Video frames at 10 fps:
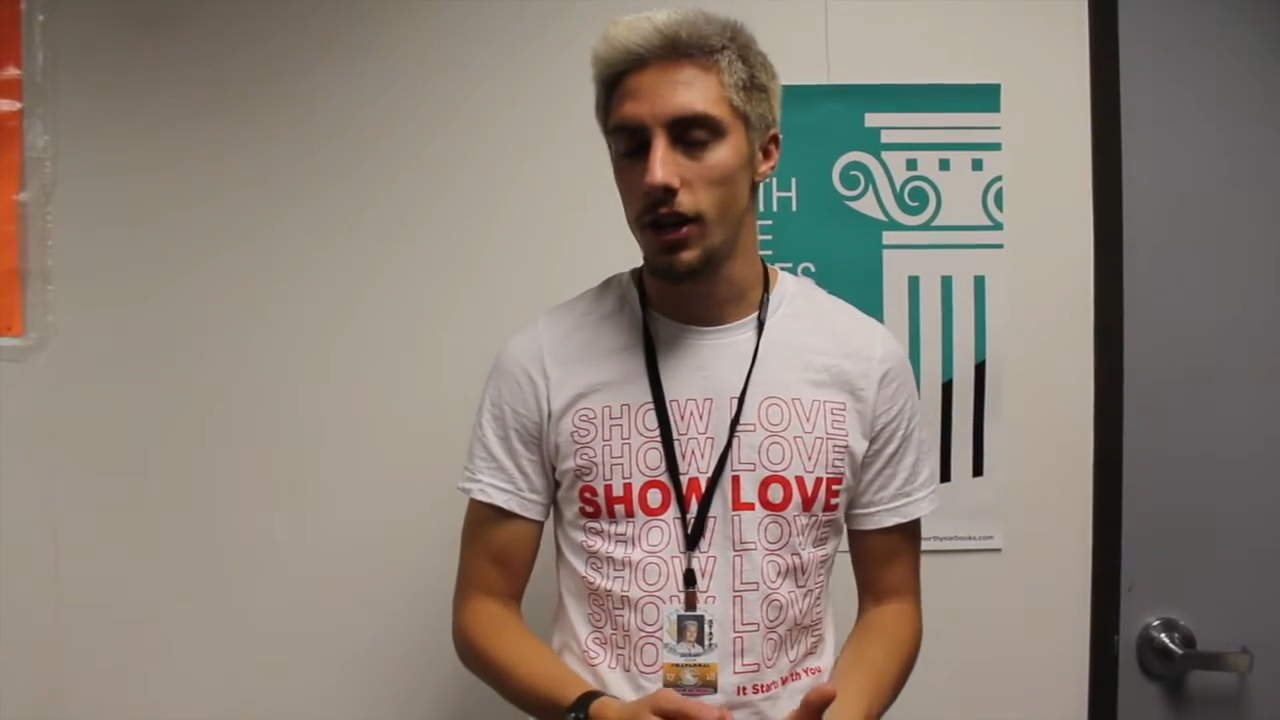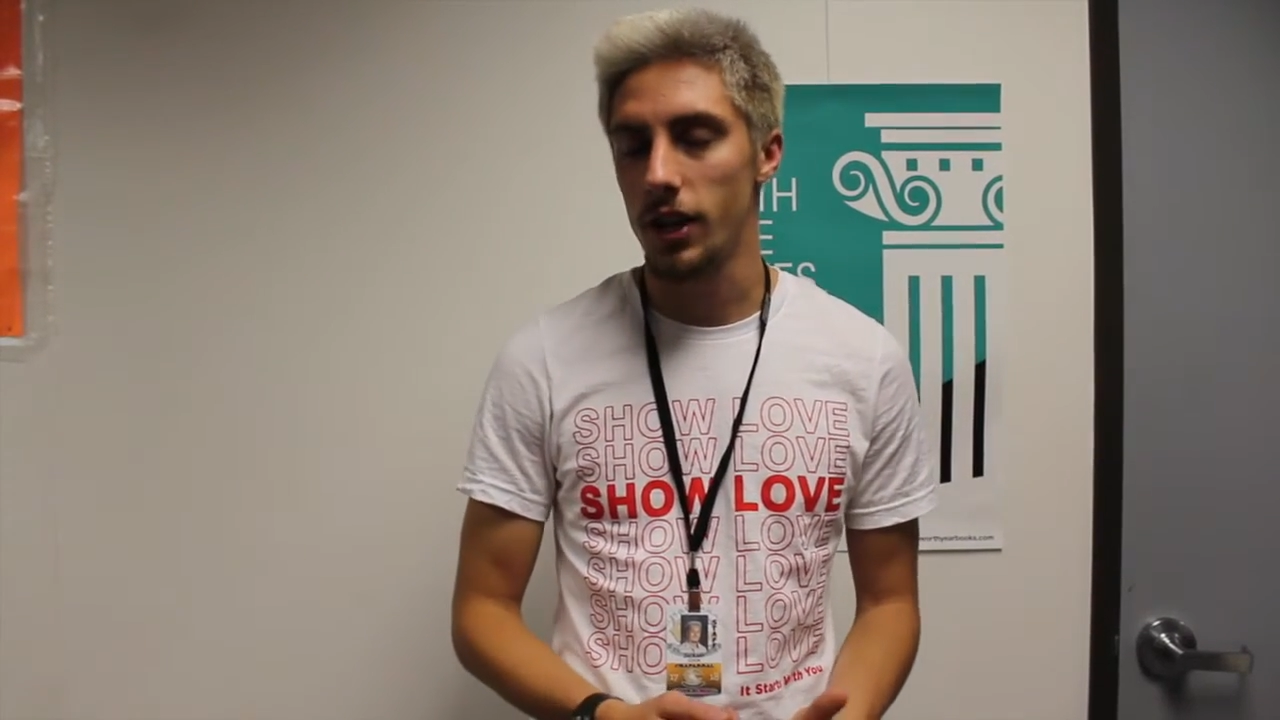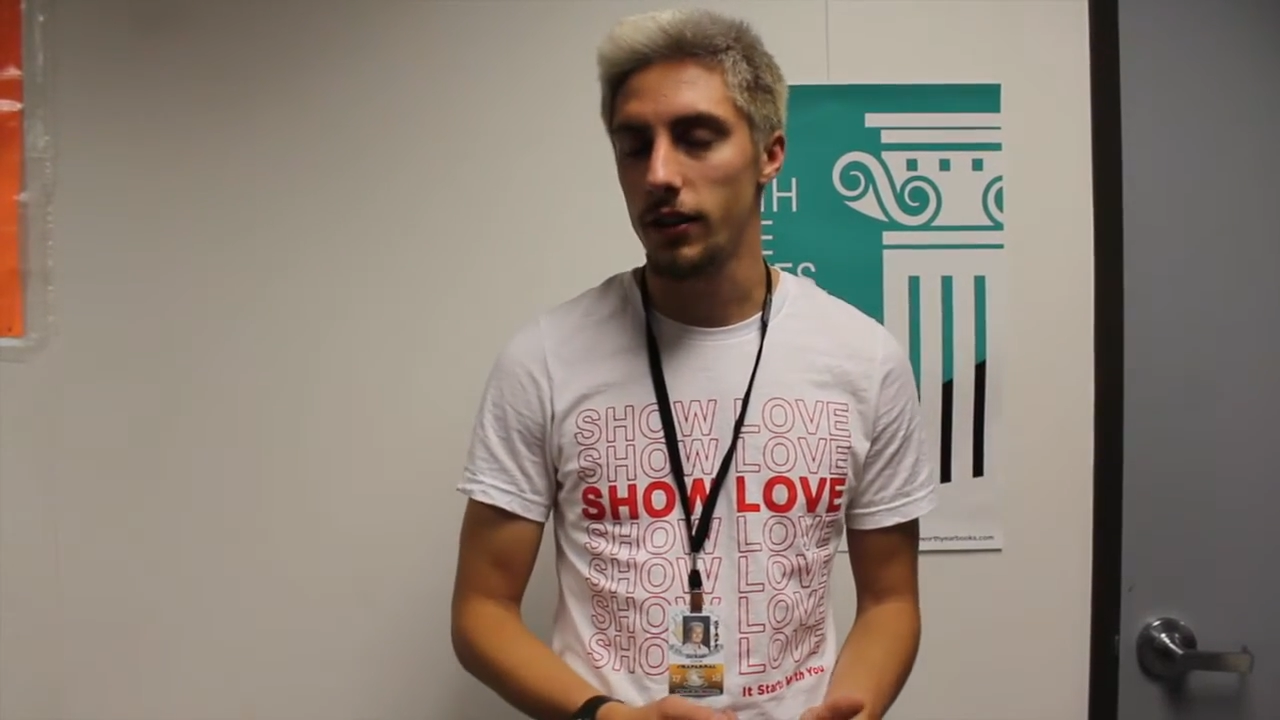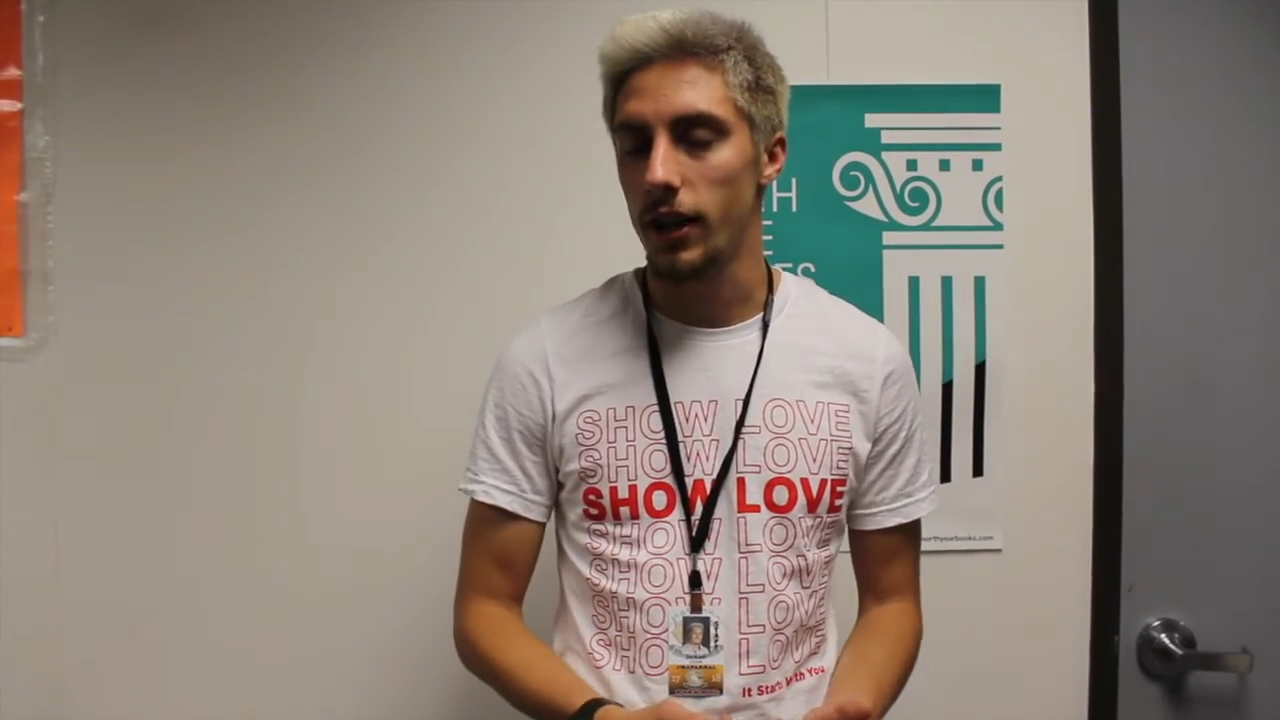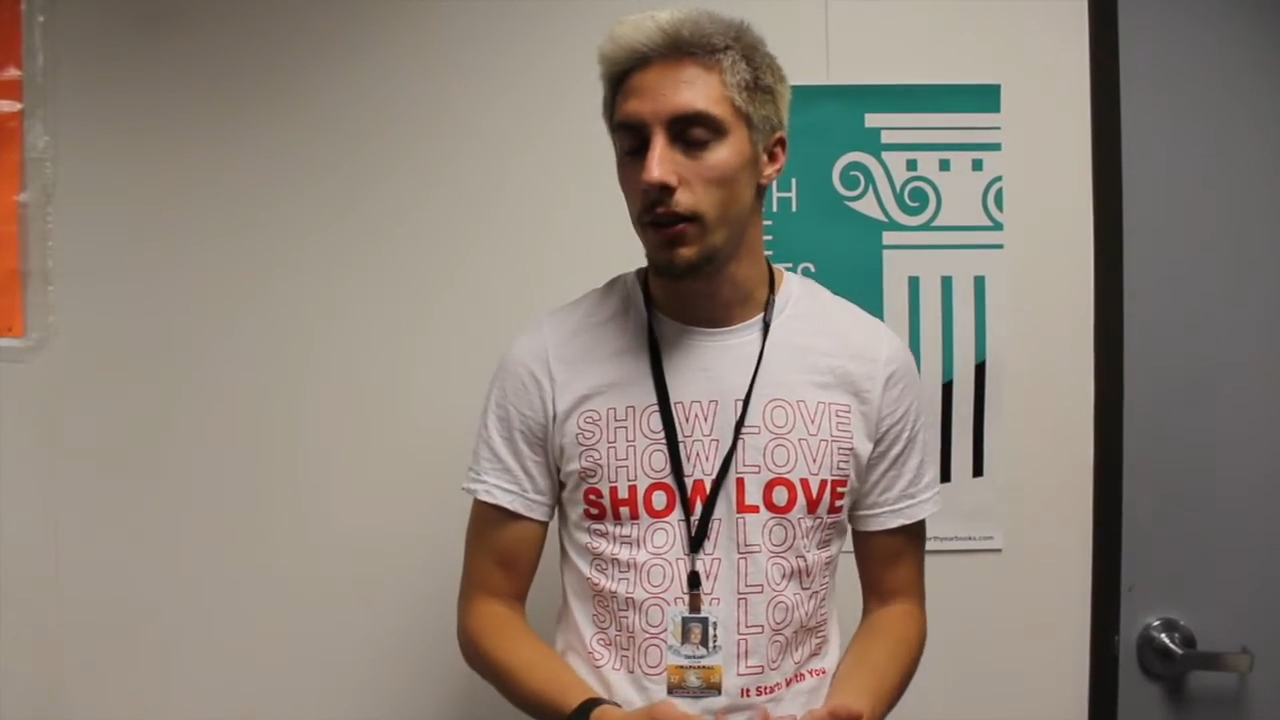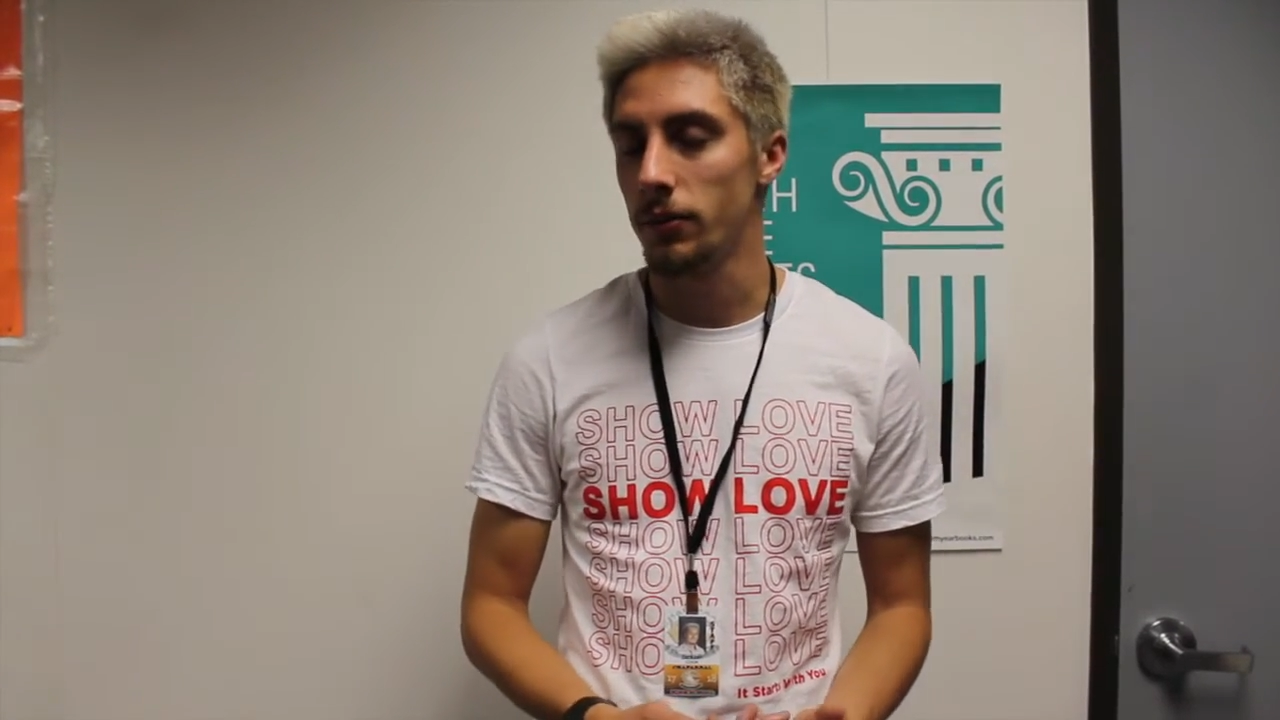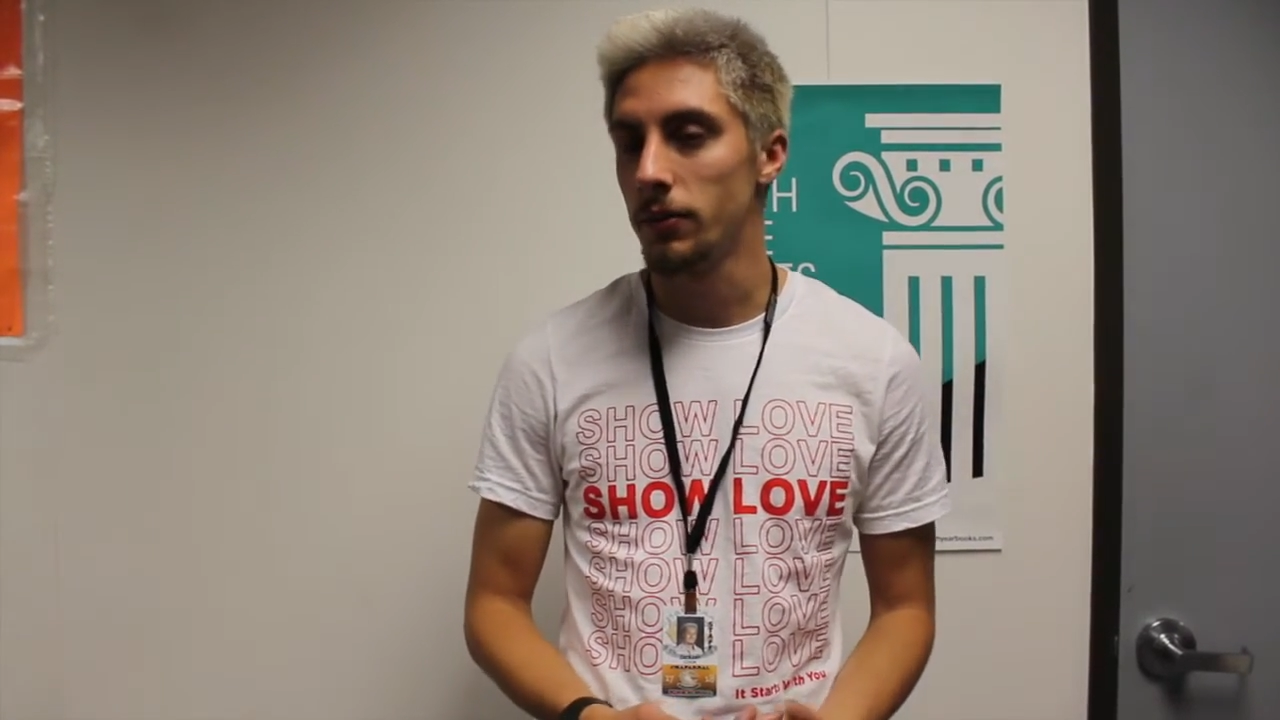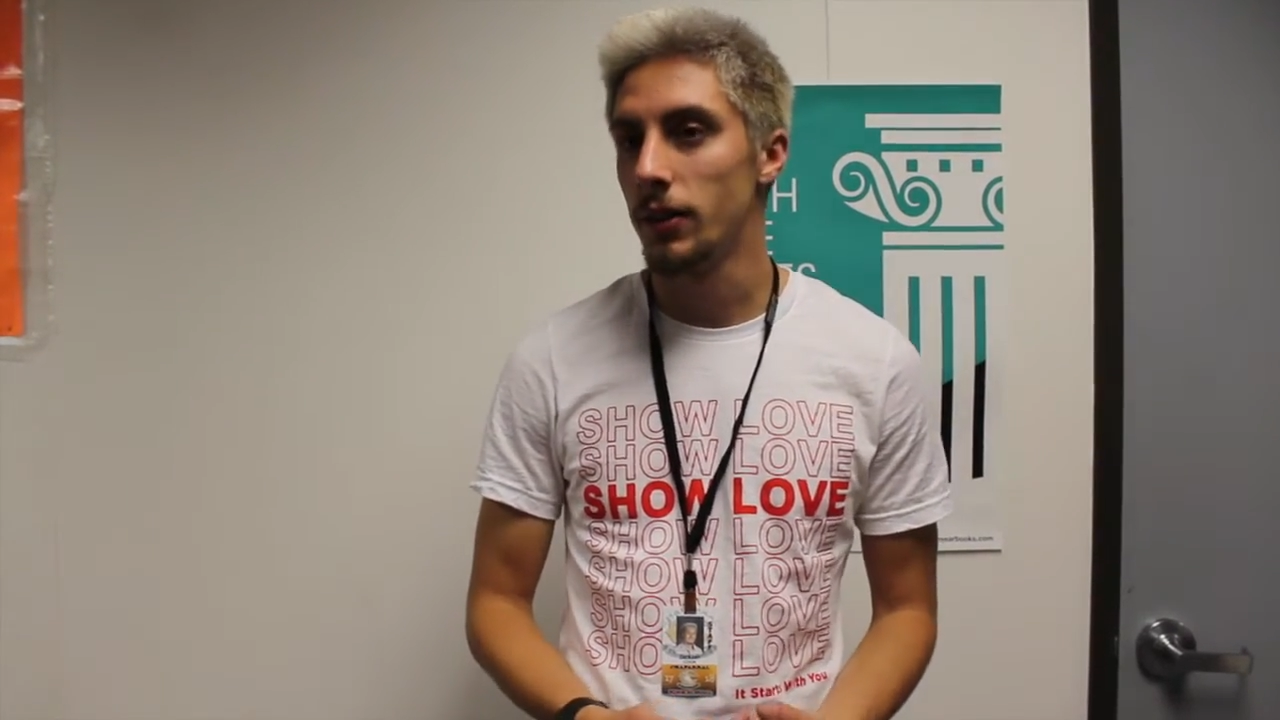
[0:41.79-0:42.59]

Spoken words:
locked down,